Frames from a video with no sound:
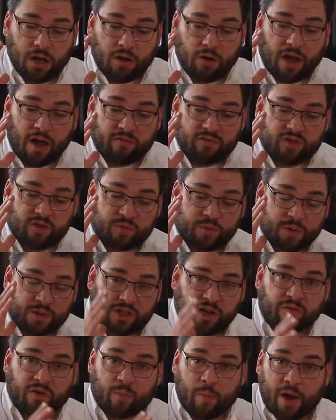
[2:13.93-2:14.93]
You have
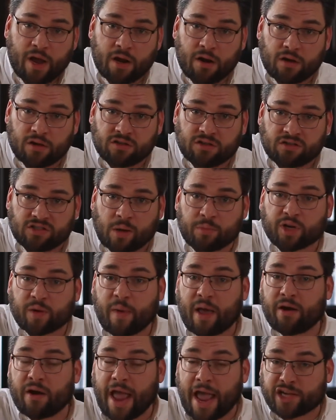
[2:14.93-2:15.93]
specific matter, subject
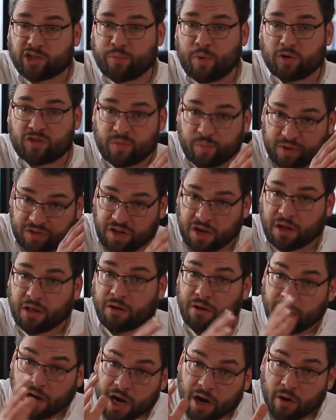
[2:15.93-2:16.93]
matter experts in
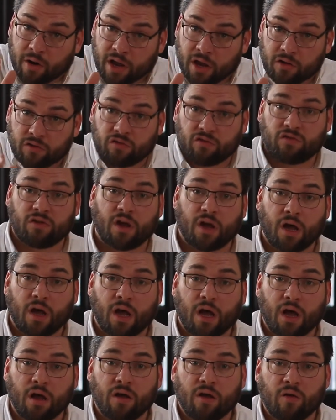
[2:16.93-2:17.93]
particular areas,
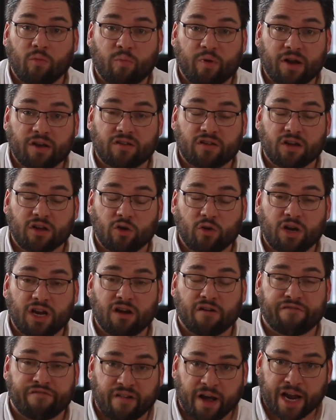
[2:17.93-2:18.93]
uh, but you
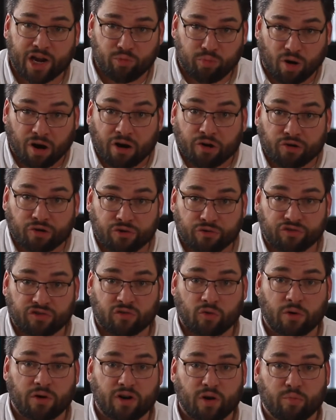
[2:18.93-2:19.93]
need to find partners
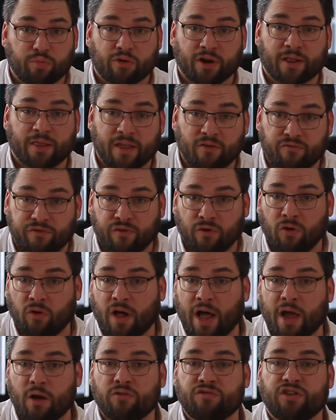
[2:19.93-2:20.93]
in order to bring the full
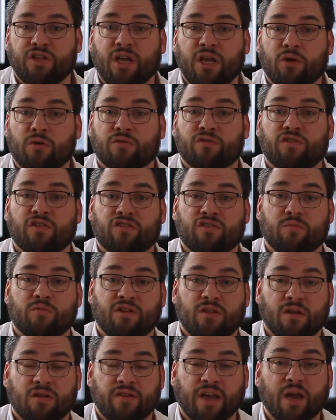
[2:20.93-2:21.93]
IoT ecosystem
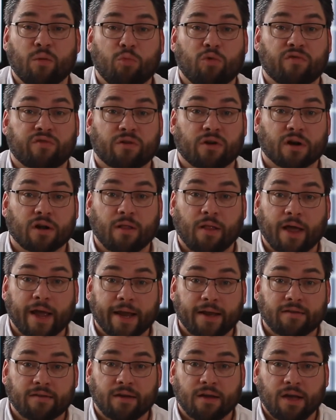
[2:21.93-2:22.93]
to the table for a
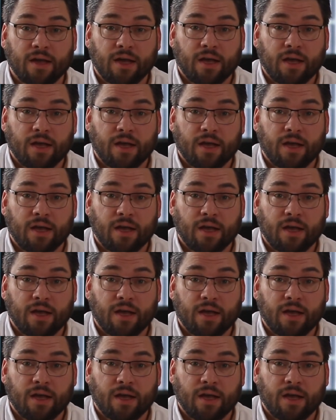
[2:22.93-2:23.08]
client.